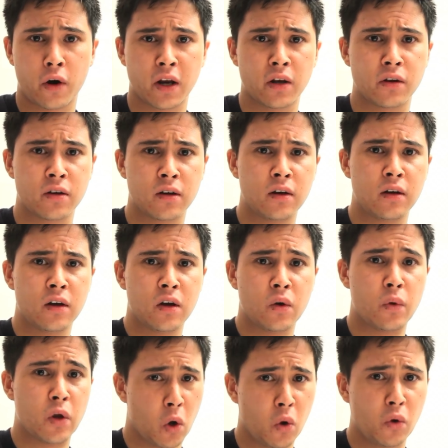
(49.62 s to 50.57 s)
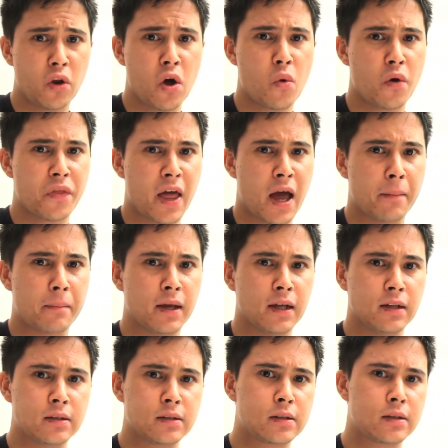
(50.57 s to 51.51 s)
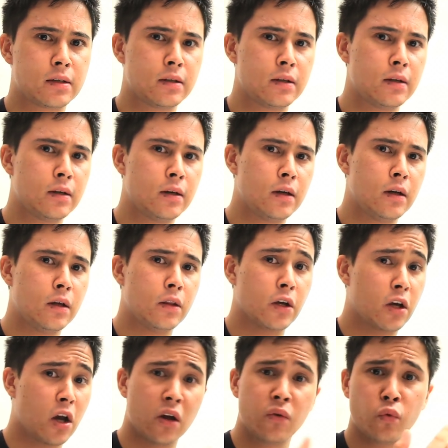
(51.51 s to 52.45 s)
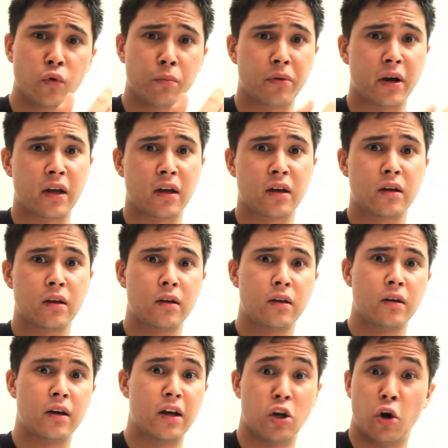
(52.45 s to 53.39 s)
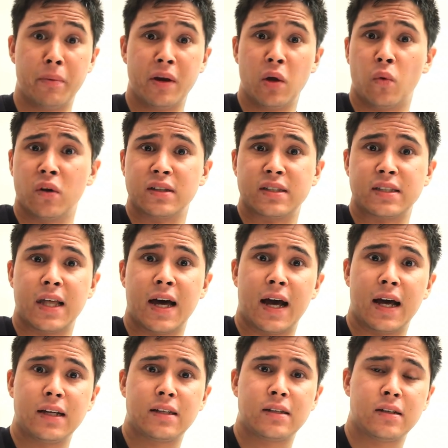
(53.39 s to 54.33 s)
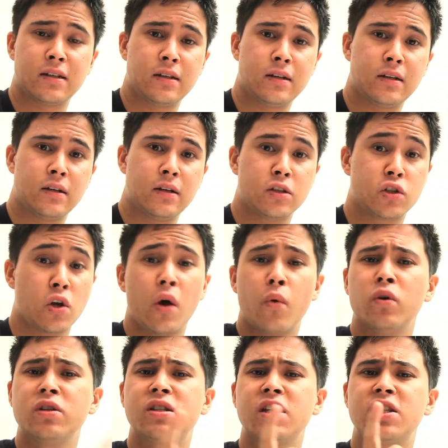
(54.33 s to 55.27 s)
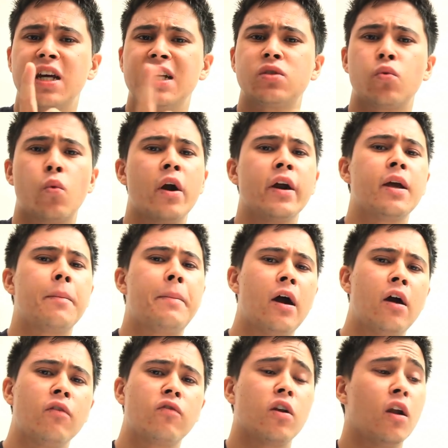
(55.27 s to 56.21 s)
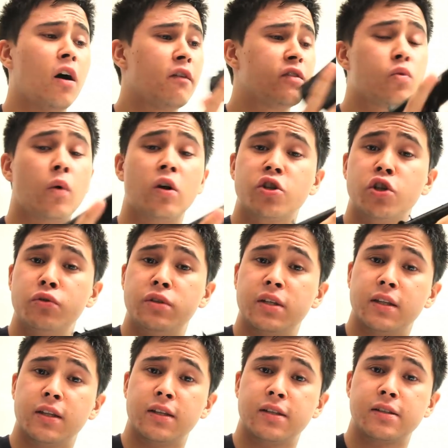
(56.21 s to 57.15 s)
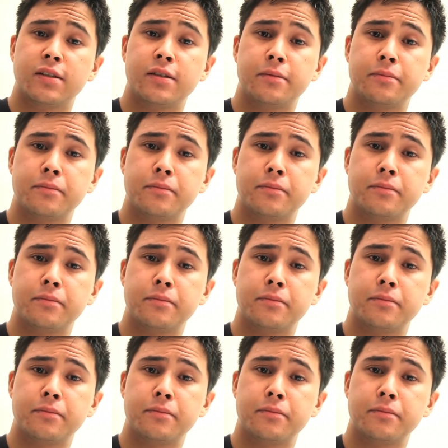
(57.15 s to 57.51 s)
and we all know what that means. The gun will break, and nobody wants that. So I would suggest wearing a pair of gloves while shooting this.